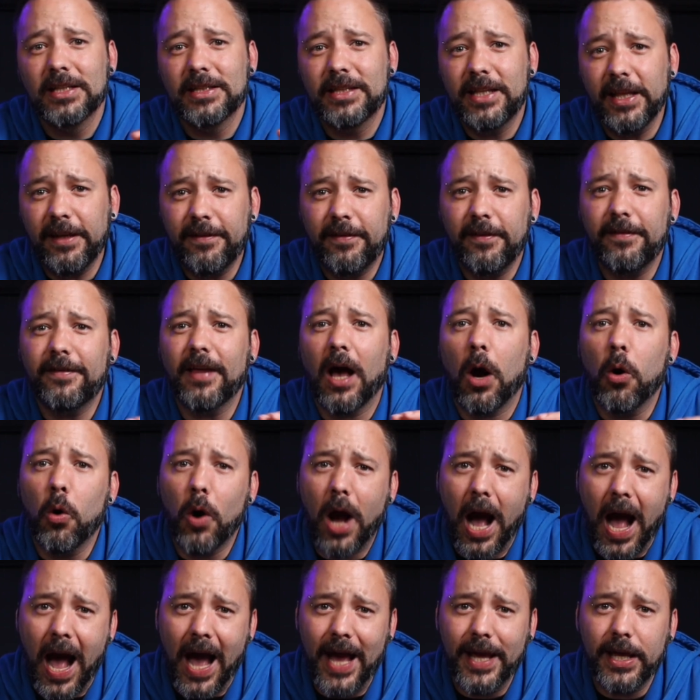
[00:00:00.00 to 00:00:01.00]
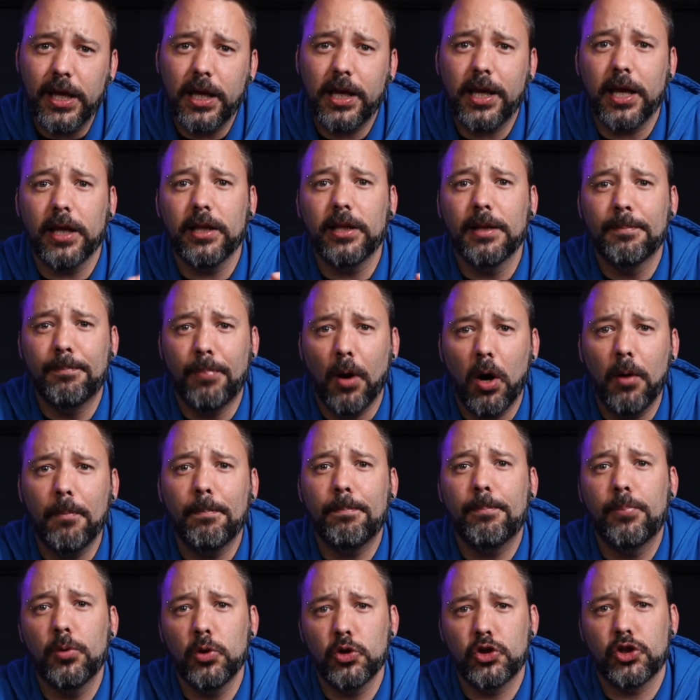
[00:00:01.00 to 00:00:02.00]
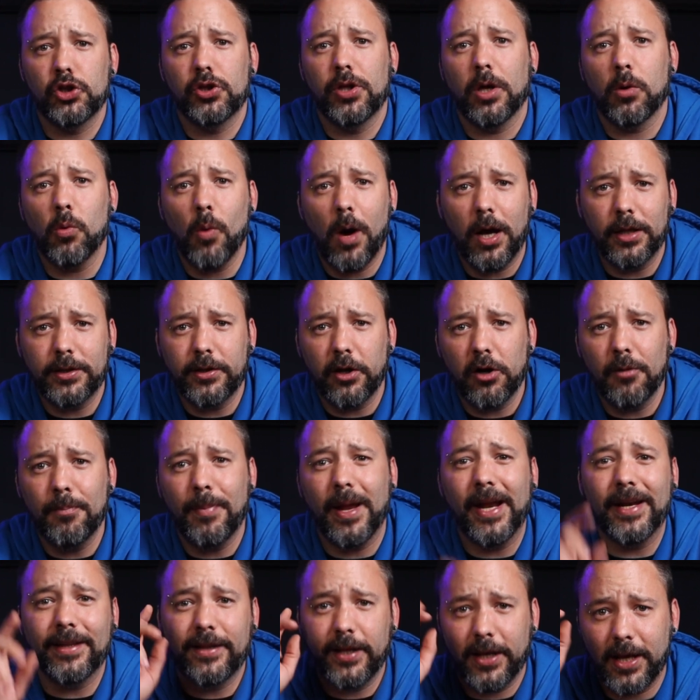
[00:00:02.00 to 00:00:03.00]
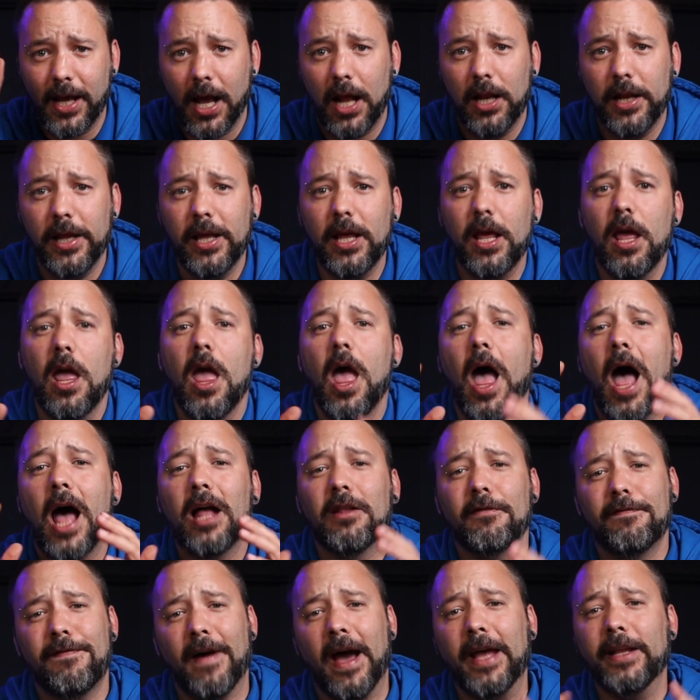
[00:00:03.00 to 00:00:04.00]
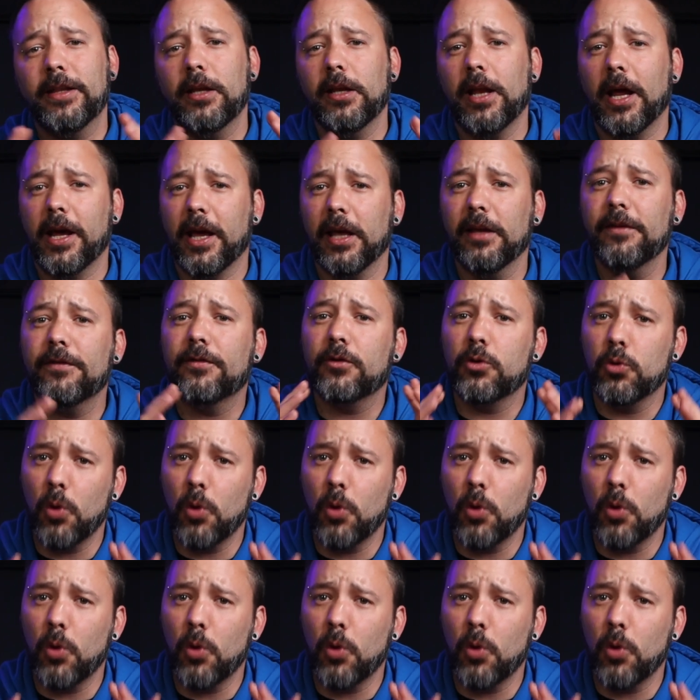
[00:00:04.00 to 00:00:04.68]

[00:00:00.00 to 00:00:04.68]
This is how high can the pump push the water vertically and fighting against